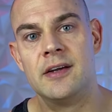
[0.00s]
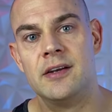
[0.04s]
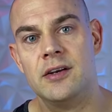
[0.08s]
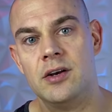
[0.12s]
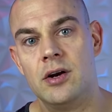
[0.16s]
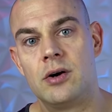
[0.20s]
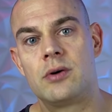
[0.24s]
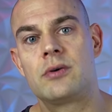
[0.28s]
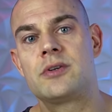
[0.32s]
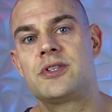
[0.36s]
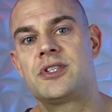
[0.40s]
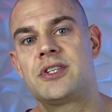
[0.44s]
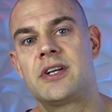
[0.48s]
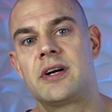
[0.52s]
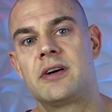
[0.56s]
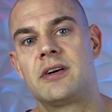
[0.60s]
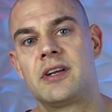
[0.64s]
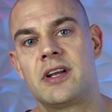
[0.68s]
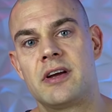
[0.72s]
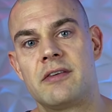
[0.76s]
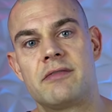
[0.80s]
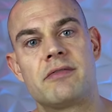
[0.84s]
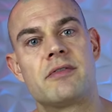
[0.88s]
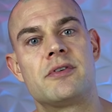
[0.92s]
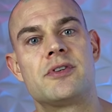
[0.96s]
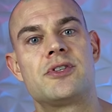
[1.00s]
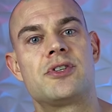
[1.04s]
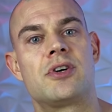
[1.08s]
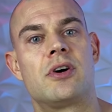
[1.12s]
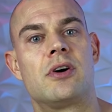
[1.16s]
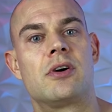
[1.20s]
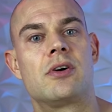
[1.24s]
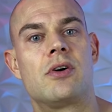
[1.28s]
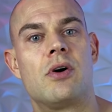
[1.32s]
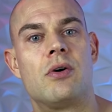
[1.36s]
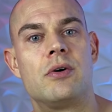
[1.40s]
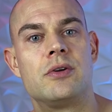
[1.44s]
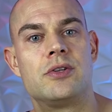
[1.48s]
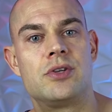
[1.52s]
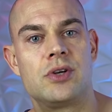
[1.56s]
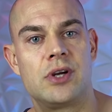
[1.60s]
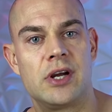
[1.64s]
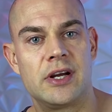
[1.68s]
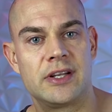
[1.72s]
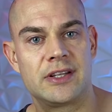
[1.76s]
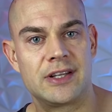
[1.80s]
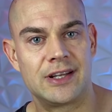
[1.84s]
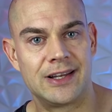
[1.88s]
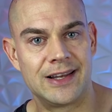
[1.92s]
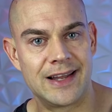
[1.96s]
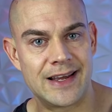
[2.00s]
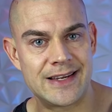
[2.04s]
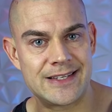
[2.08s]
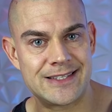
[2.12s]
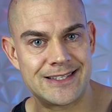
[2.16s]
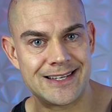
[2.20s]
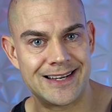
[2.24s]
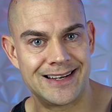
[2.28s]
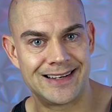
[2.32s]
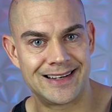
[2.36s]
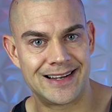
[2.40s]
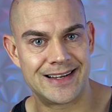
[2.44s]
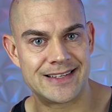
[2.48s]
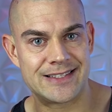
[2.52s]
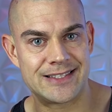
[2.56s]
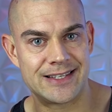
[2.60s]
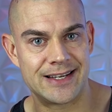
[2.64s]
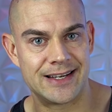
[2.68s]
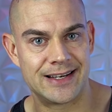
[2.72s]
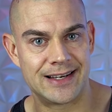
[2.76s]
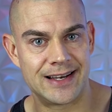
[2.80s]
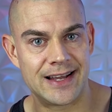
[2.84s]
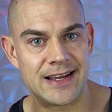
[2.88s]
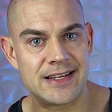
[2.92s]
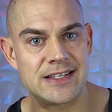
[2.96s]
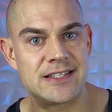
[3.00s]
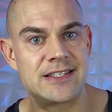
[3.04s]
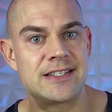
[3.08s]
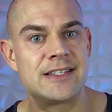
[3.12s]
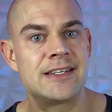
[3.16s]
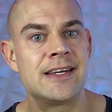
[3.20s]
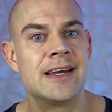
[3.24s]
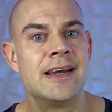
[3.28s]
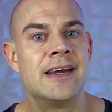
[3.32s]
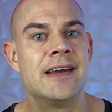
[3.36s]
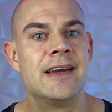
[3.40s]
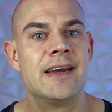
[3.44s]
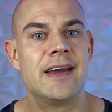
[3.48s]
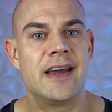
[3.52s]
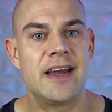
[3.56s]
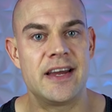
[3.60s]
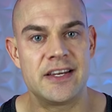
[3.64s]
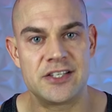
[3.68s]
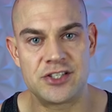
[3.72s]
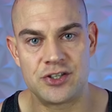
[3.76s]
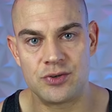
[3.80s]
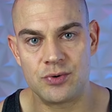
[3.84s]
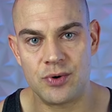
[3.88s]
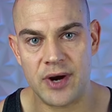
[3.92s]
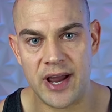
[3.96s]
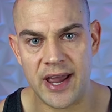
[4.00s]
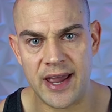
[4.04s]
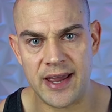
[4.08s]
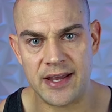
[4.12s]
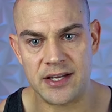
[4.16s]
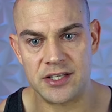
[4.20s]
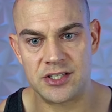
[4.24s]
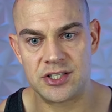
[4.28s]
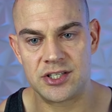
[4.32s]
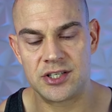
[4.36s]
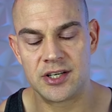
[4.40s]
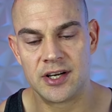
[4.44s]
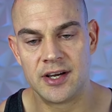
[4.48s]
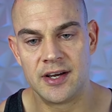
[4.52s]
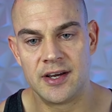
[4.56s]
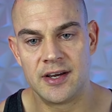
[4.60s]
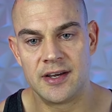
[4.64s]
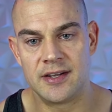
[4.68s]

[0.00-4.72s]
neurosteroid levels are going to get less and less and less as you age.